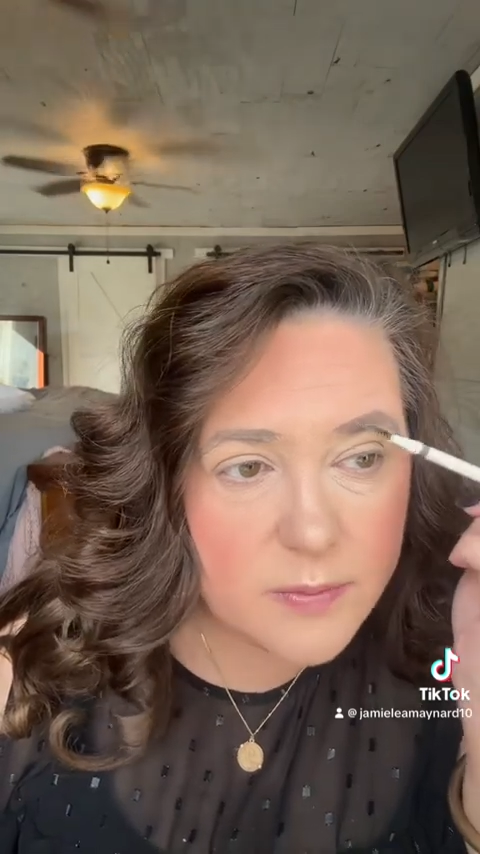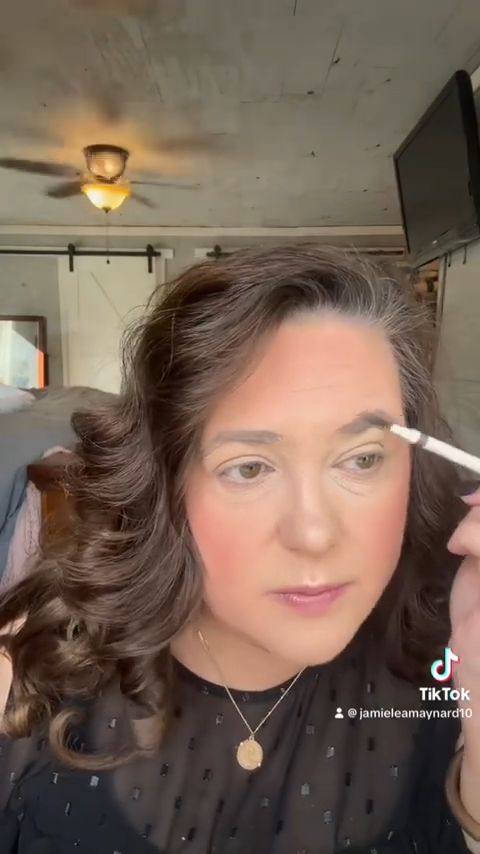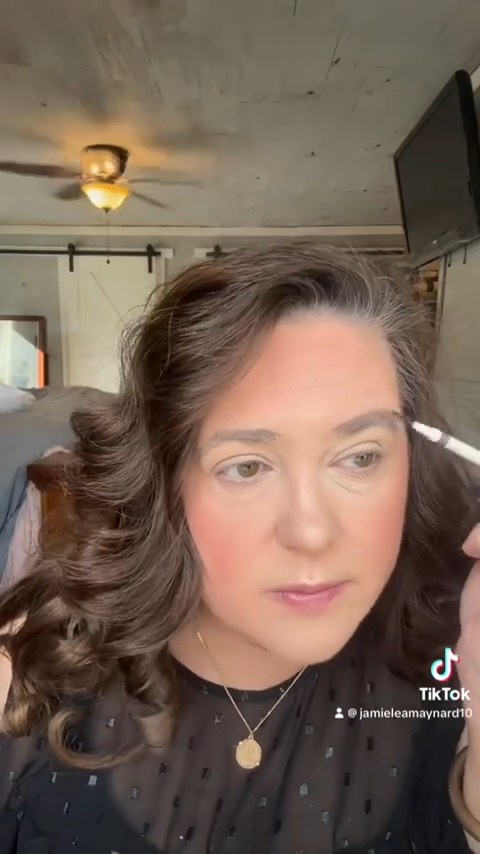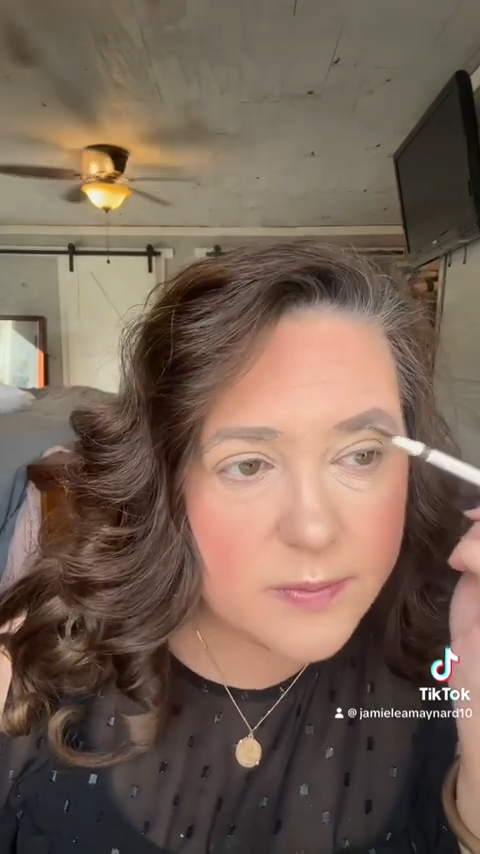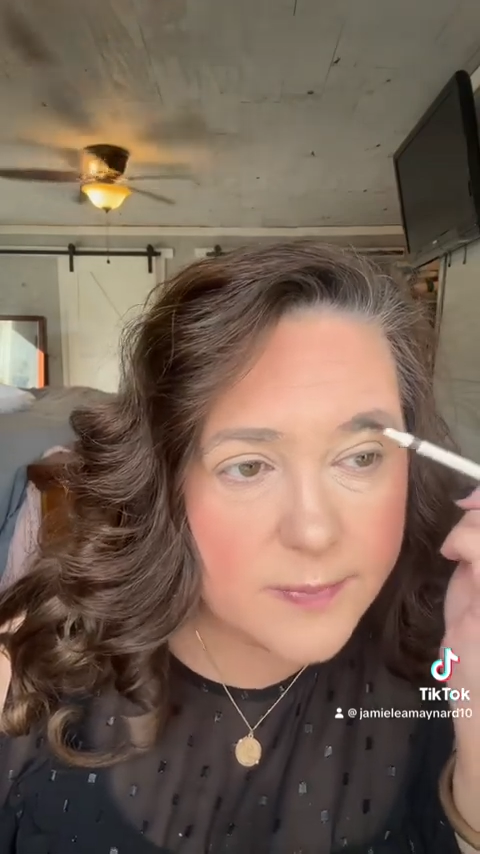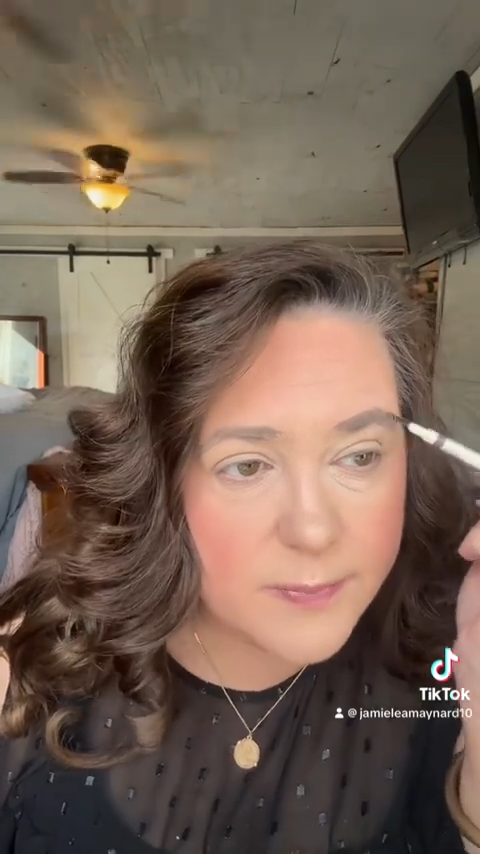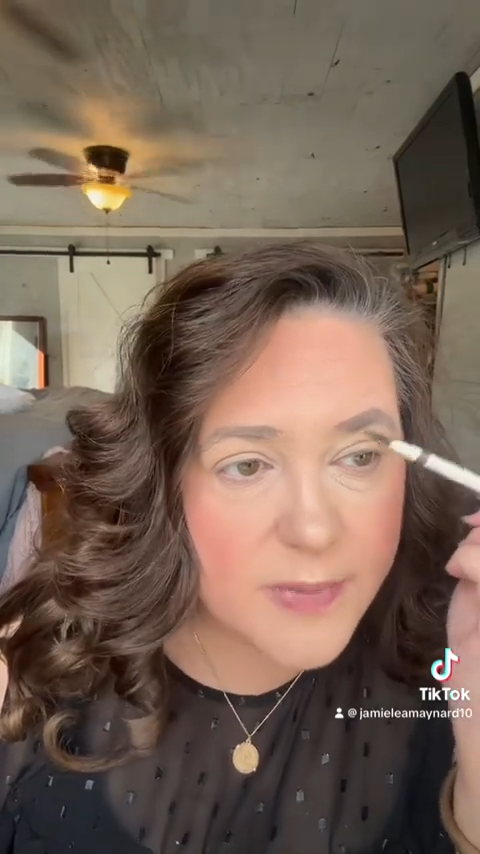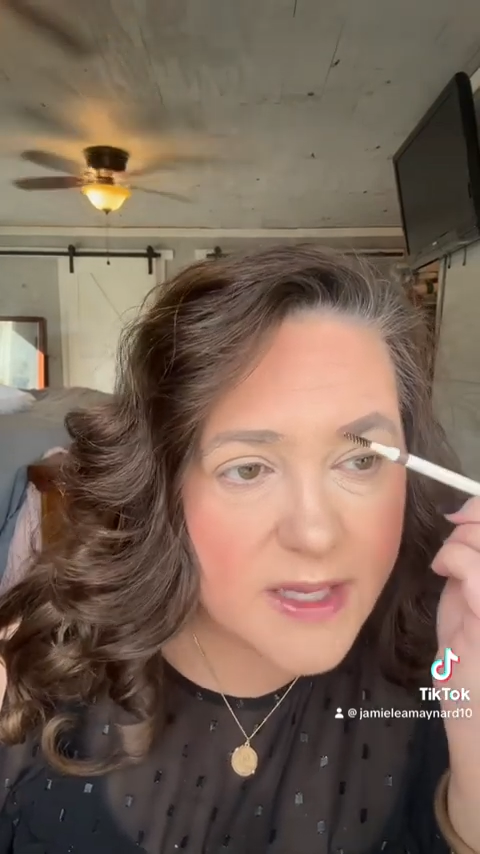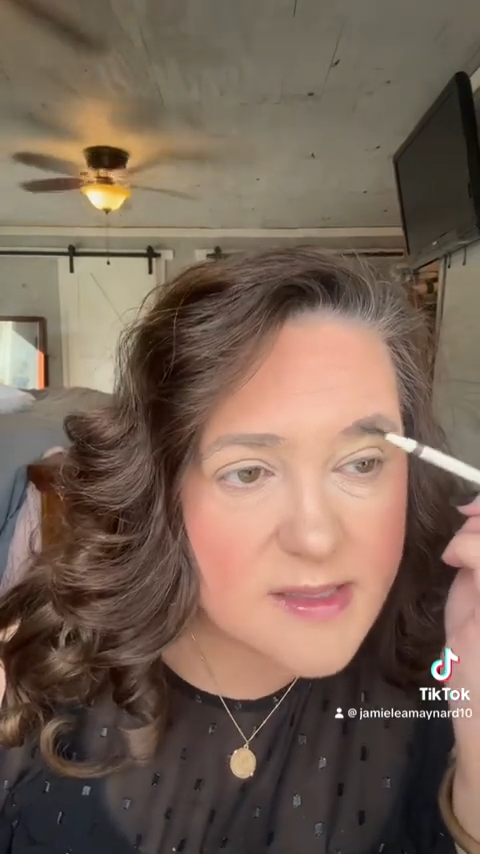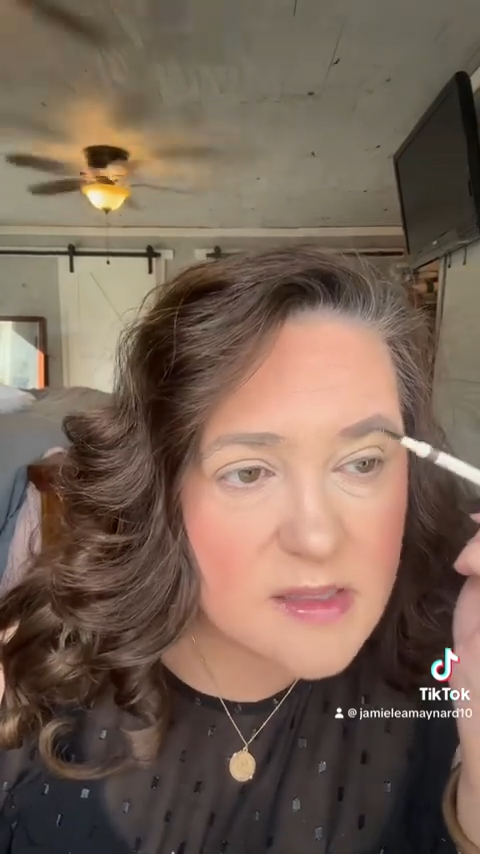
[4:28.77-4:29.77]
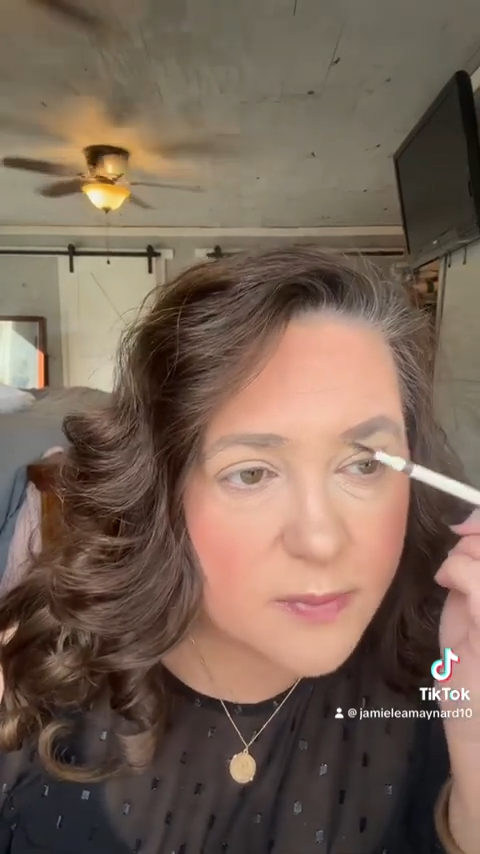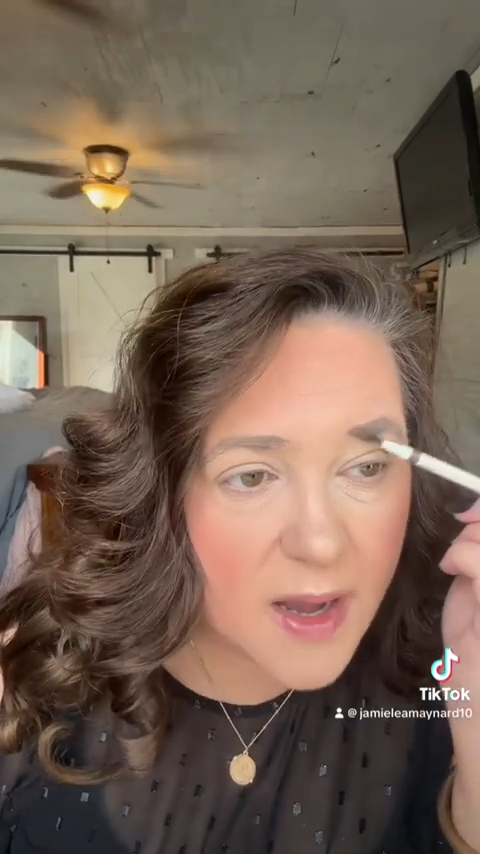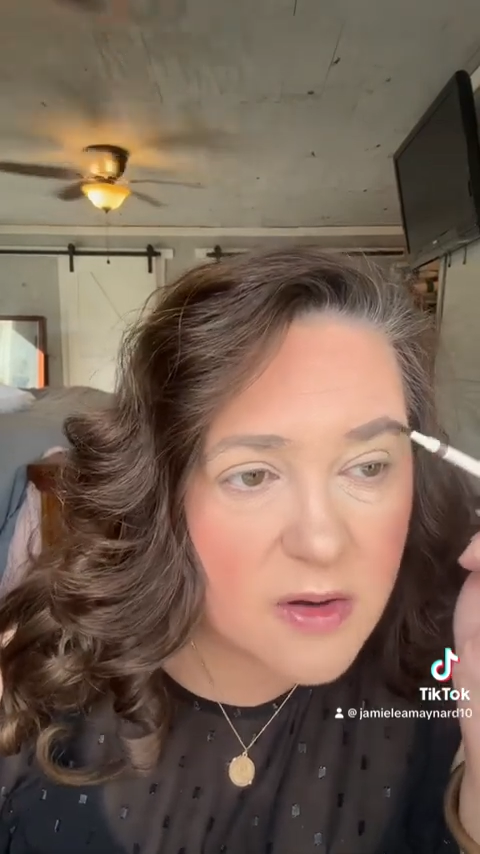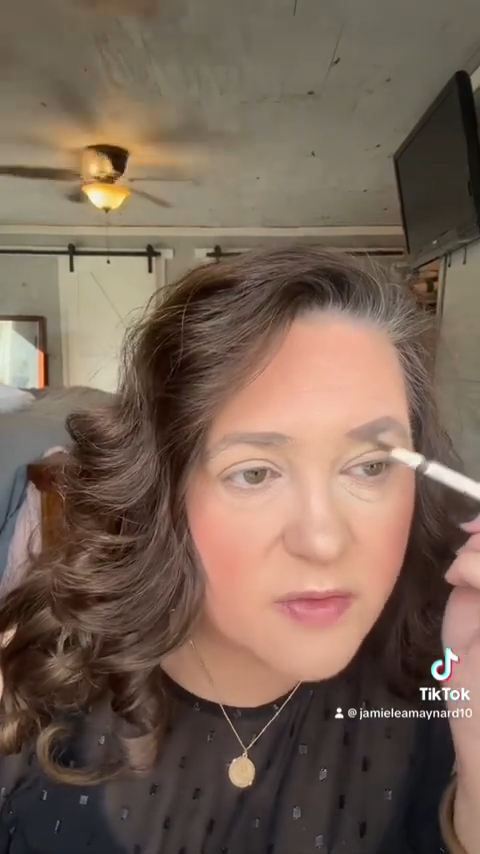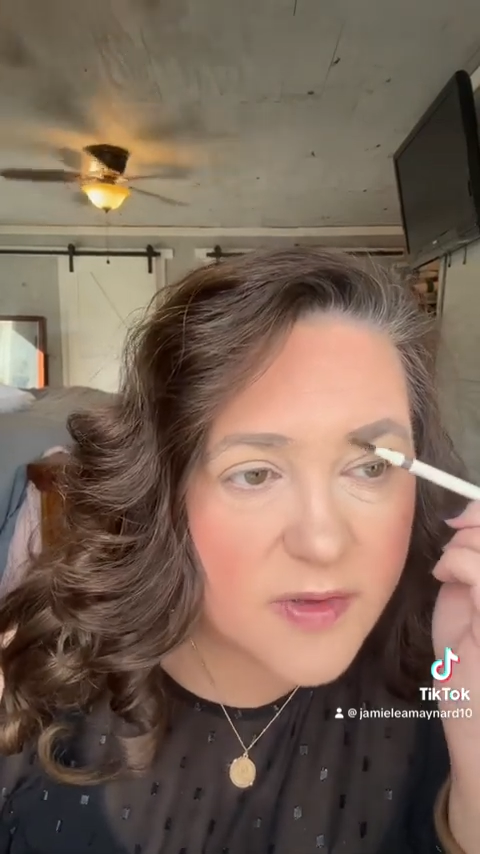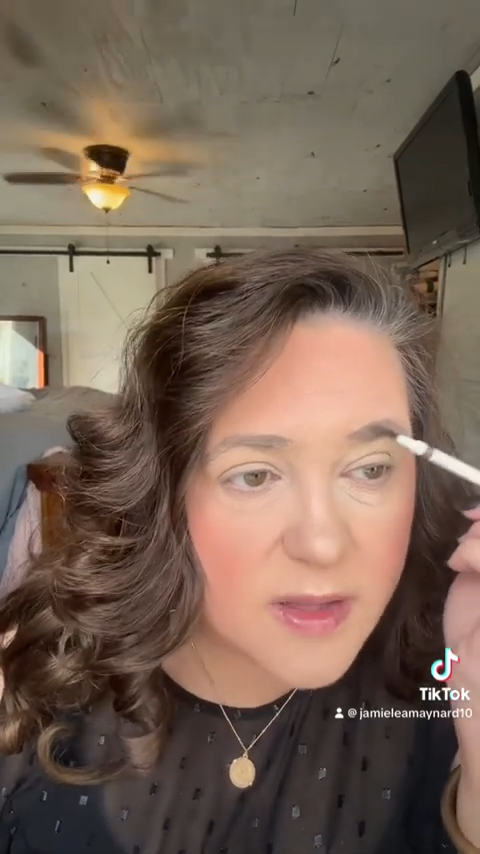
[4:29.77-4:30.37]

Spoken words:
Because the microfilling